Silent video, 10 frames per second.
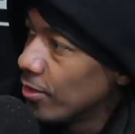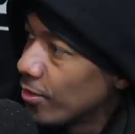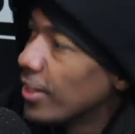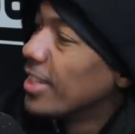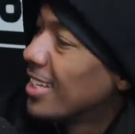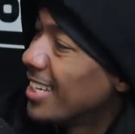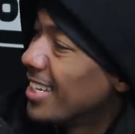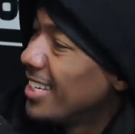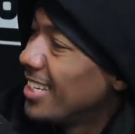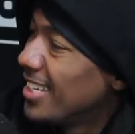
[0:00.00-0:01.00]
Really?
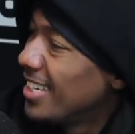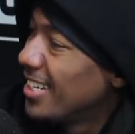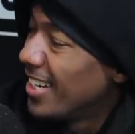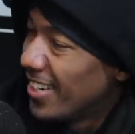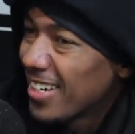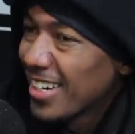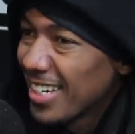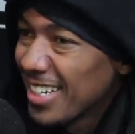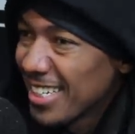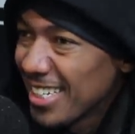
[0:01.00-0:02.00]
Yeah.
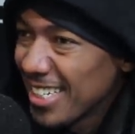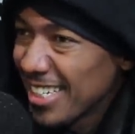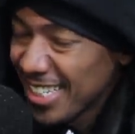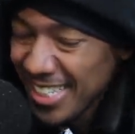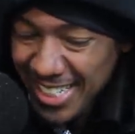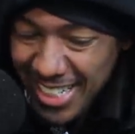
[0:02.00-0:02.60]
Okay. Yeah, yeah. Mm-hmm.